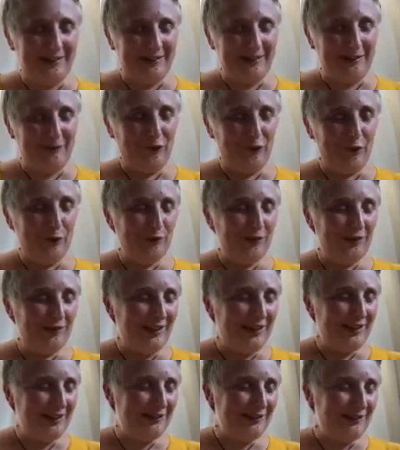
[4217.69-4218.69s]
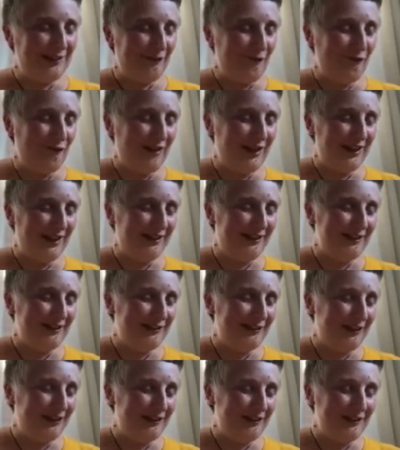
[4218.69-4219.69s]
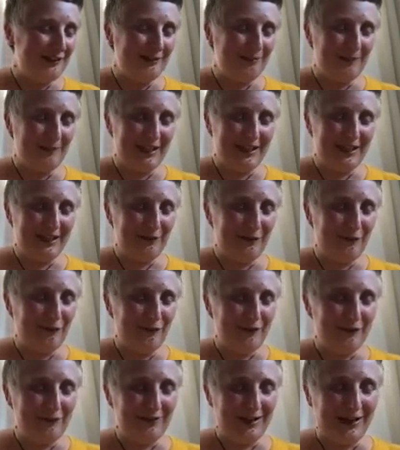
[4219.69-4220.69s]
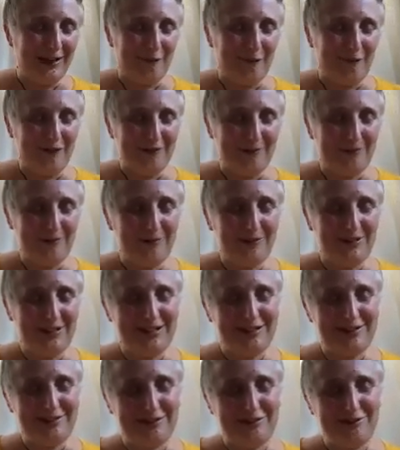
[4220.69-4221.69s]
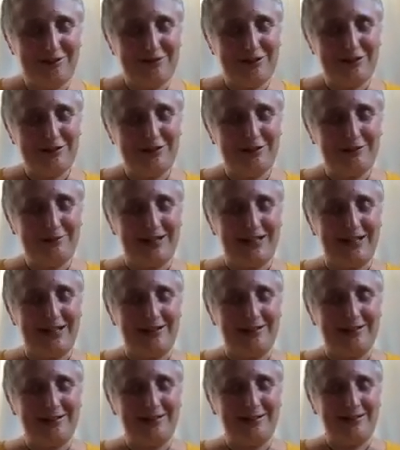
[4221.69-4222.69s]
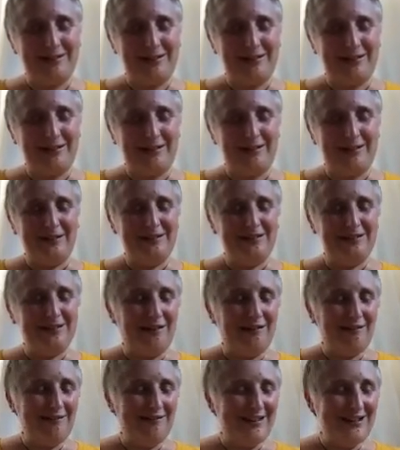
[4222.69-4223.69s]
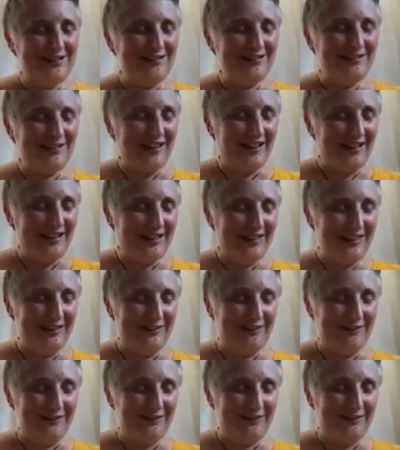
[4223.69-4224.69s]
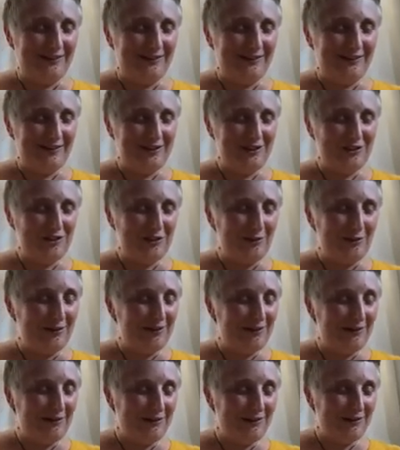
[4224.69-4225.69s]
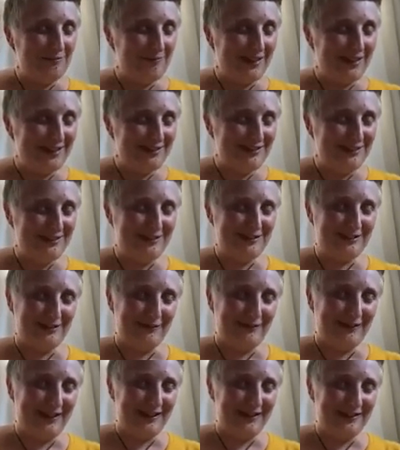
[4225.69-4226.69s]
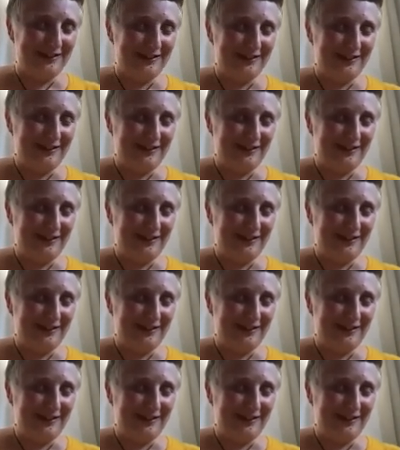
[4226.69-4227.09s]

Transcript: If you see something that doesn't make you feel comfortable, then don't do it. The soul is telling you that you are not meant to do it.